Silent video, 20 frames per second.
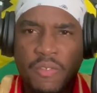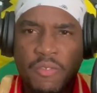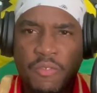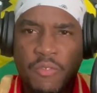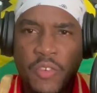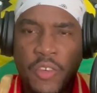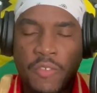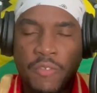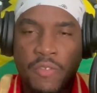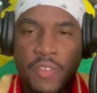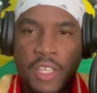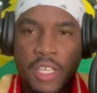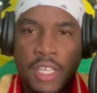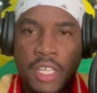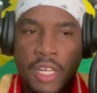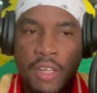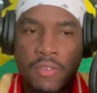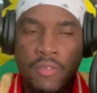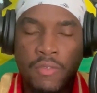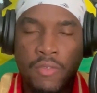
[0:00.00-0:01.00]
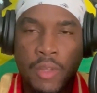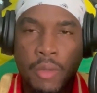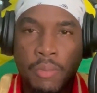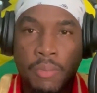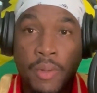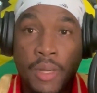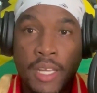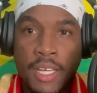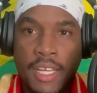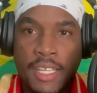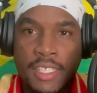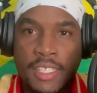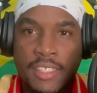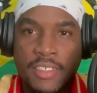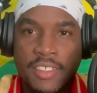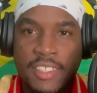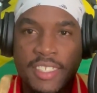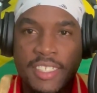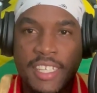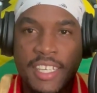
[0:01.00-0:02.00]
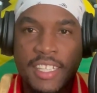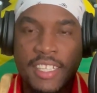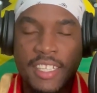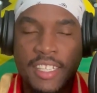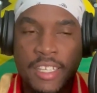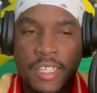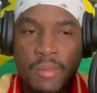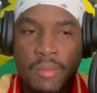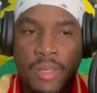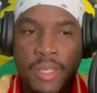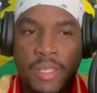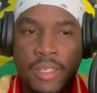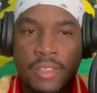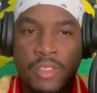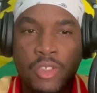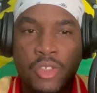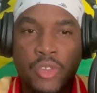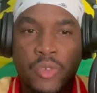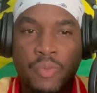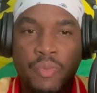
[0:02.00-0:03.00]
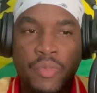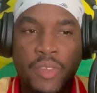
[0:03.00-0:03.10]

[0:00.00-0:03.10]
15 of the players, sent emails to